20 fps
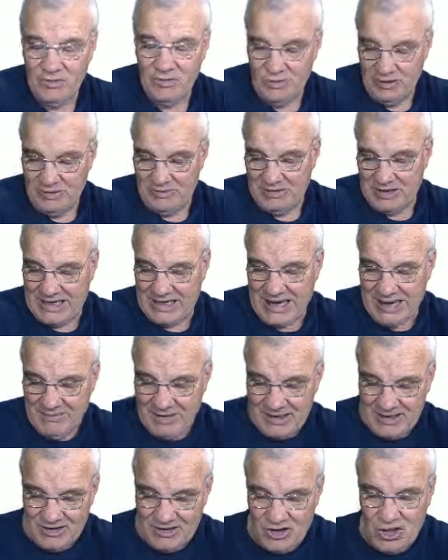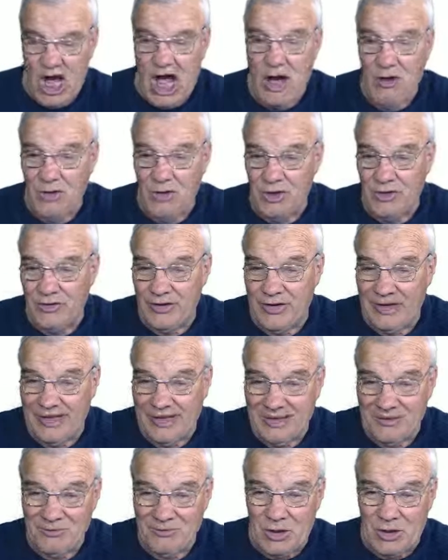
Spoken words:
we're becoming known there.